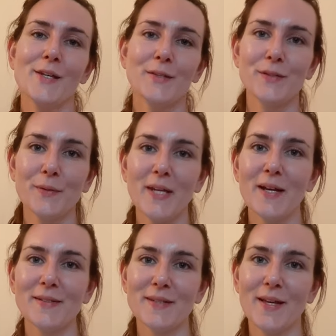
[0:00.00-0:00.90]
So
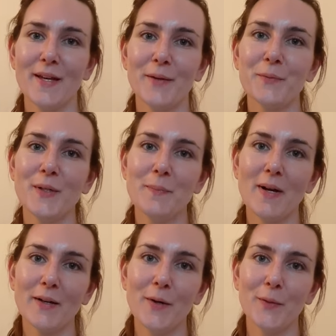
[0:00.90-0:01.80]
guys, we're
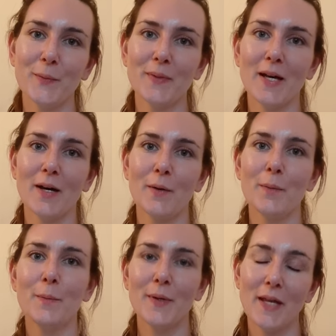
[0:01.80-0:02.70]
back home
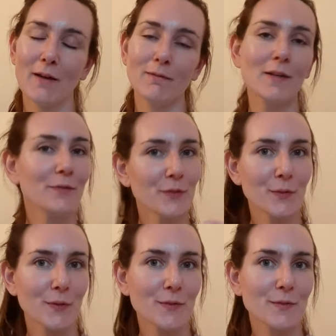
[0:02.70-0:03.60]
now. We have left the
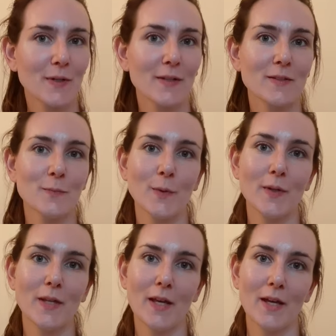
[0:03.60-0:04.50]
horse
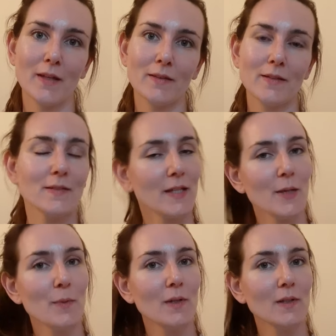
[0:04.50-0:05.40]
transport at the
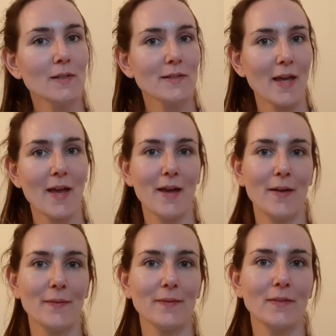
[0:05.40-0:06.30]
stables,
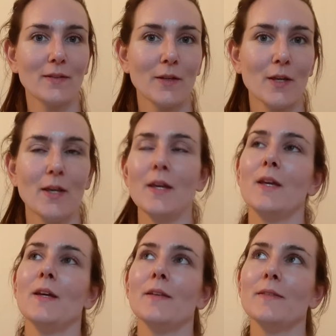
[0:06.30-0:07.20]
and
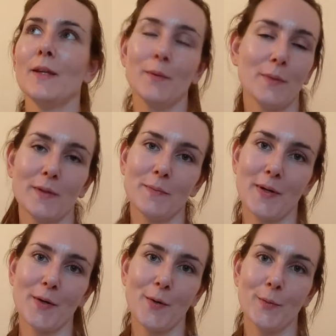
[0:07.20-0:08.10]
then we went
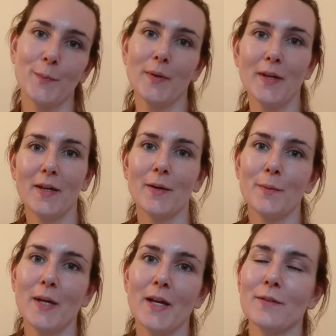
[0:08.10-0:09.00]
back home.
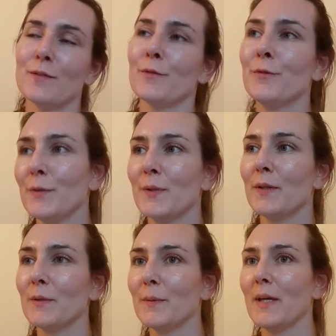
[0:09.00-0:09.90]
We had some food
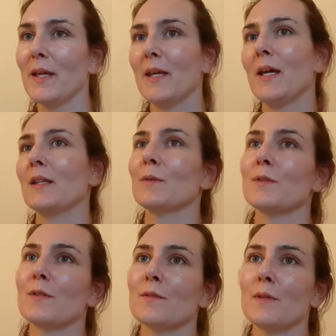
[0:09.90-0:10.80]
on the way, and it
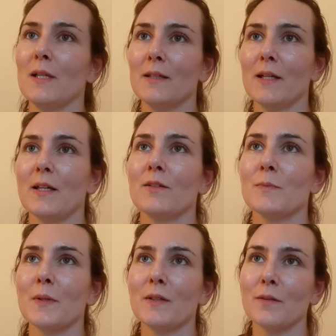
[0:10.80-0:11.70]
was just really nice
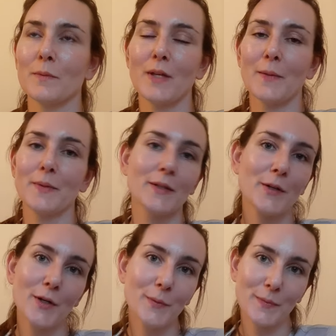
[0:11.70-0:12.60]
spending some time in the
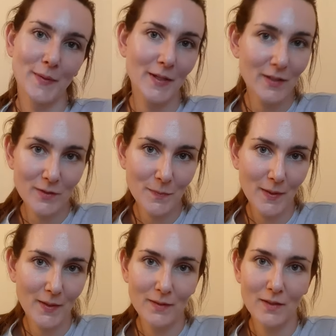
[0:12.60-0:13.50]
car with my
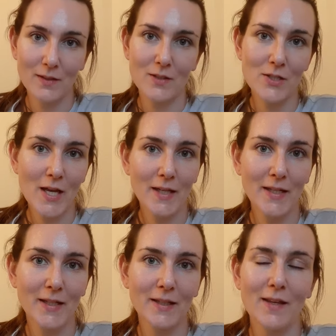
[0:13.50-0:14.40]
husband and
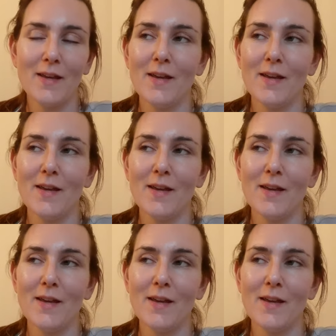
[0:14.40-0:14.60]
chatting.